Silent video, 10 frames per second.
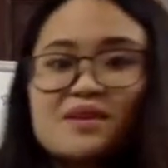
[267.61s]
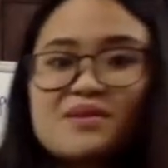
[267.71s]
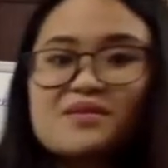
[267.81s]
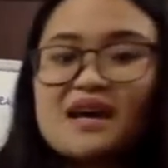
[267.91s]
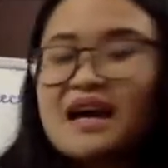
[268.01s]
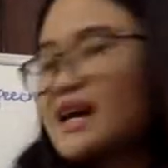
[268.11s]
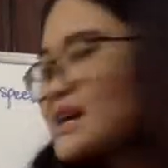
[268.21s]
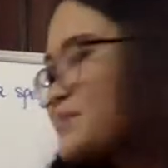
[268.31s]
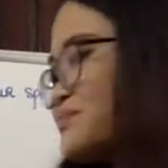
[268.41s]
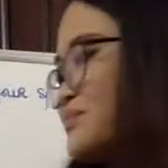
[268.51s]

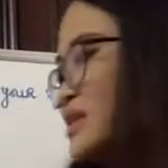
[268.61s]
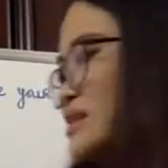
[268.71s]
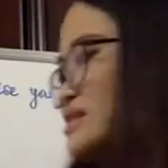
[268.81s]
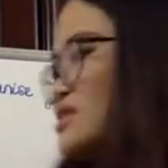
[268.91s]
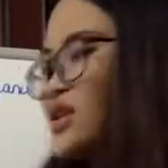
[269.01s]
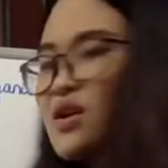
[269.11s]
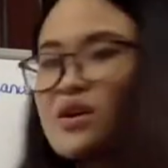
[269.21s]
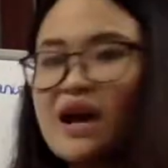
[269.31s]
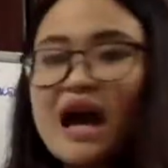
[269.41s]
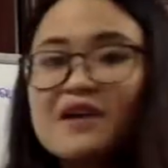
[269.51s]
Okay, so
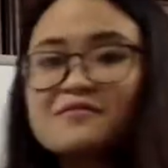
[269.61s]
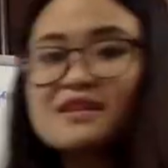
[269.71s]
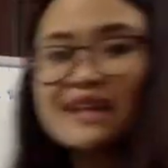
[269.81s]
after